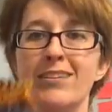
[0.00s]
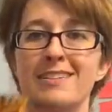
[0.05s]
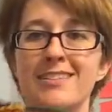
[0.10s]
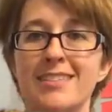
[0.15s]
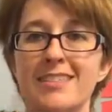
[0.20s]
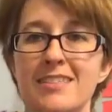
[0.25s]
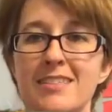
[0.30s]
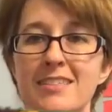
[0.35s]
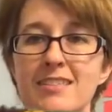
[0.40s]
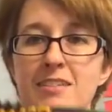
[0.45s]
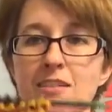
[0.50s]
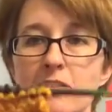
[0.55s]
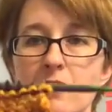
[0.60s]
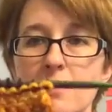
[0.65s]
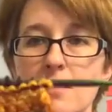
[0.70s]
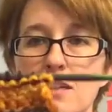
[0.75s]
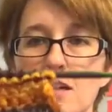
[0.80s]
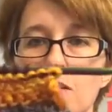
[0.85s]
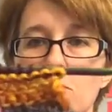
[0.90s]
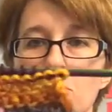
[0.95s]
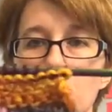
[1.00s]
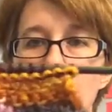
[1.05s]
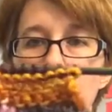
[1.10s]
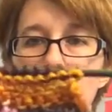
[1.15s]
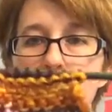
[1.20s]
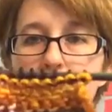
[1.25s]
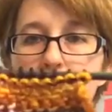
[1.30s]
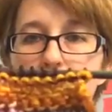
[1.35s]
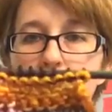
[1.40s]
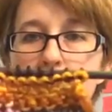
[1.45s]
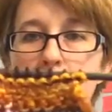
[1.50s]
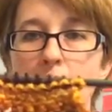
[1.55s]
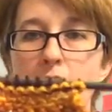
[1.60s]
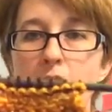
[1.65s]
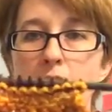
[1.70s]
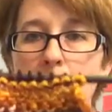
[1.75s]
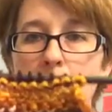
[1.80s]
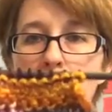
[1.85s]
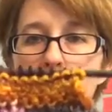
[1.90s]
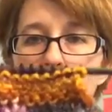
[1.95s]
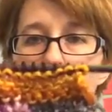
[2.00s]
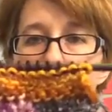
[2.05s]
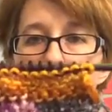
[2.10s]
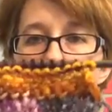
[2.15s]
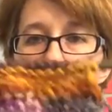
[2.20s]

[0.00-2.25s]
Just started that one. Um,